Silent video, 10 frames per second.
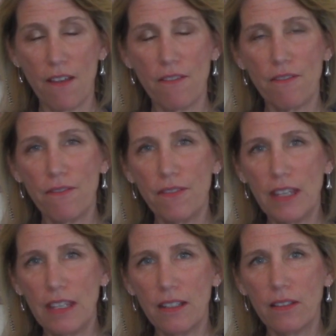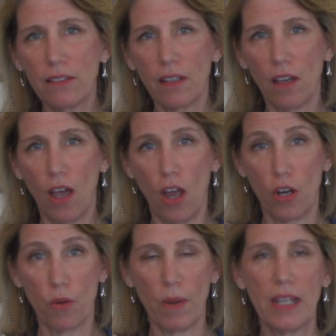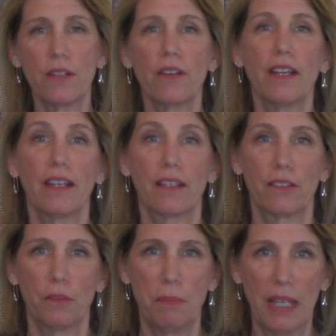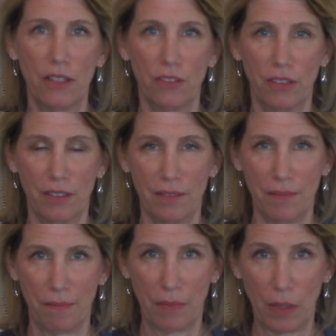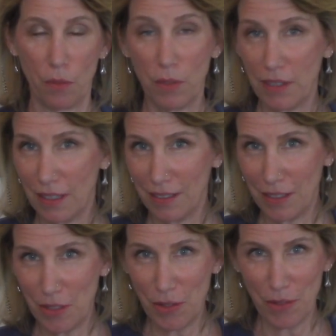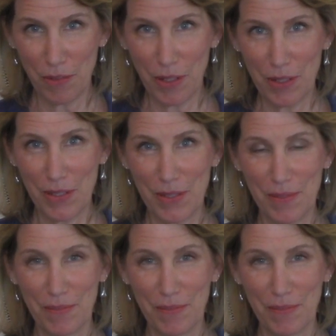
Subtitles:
feeds a greater expansion within the universe.